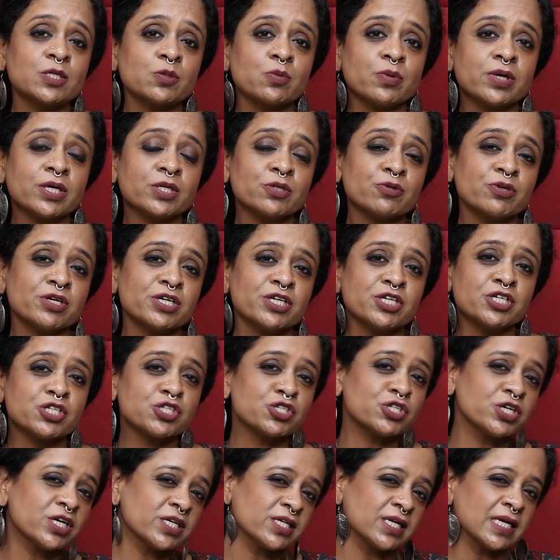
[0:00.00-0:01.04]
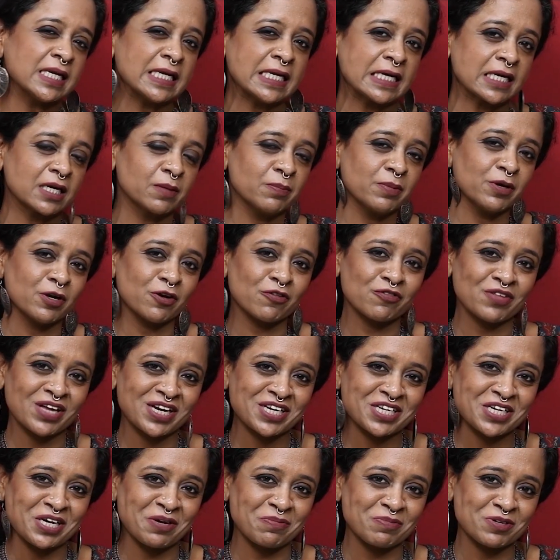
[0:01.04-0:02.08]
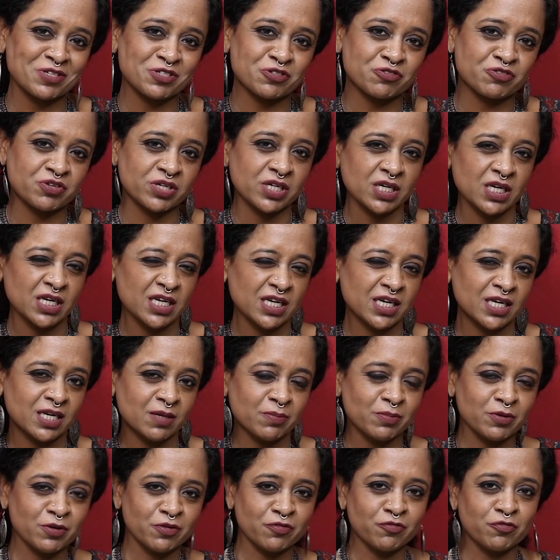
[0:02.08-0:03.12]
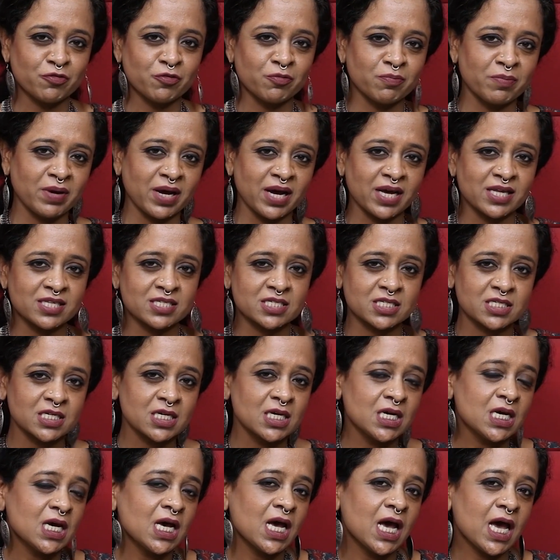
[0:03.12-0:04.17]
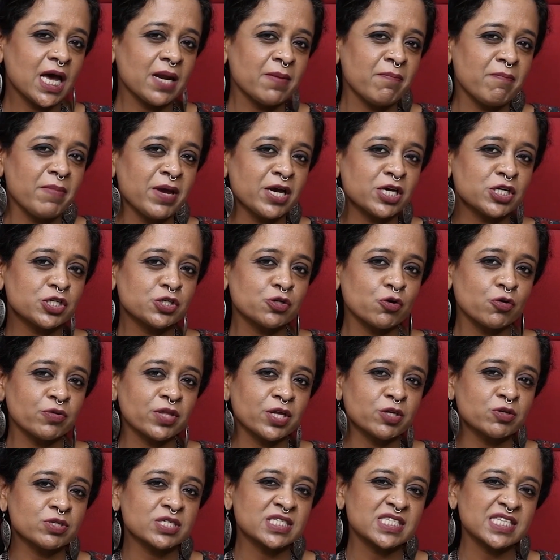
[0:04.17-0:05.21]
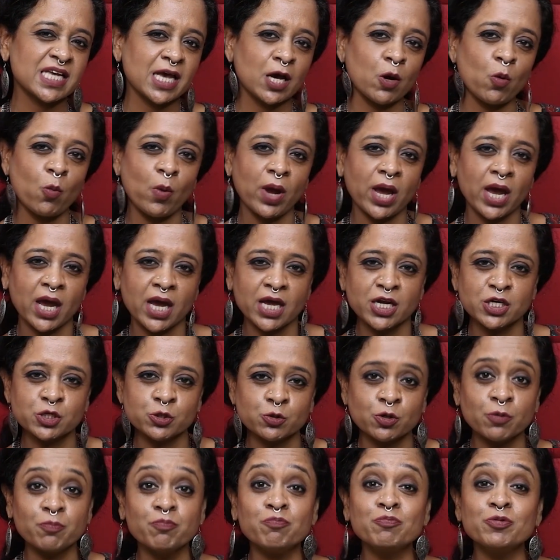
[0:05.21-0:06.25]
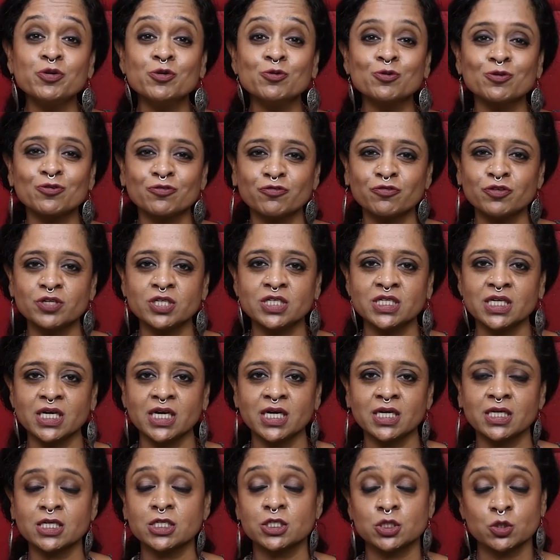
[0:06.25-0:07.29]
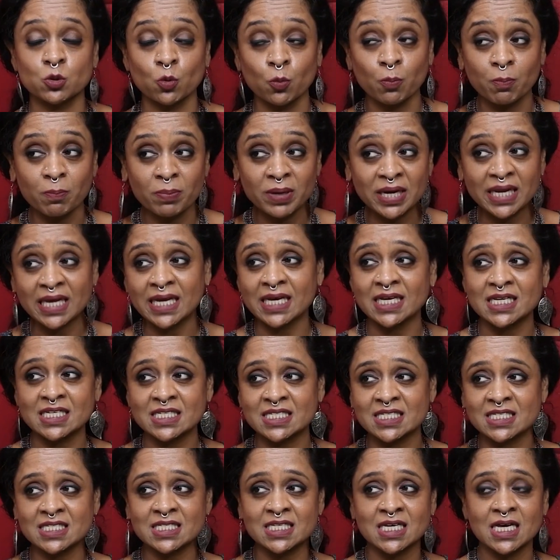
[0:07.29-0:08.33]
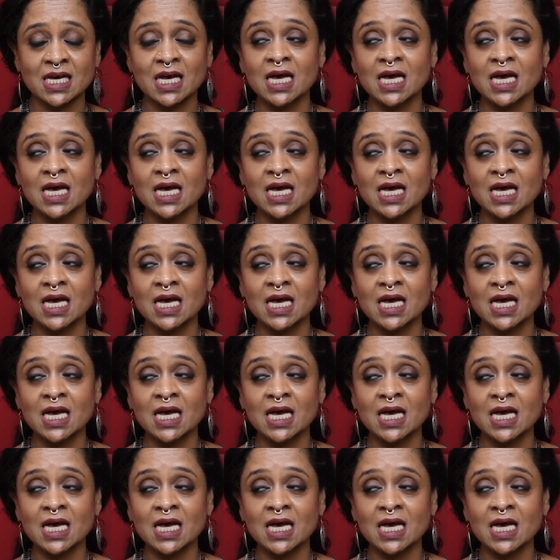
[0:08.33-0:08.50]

way to initiate a little bit of that chemistry, a little bit of romance, and make sure that you segue into a beautiful date. So please,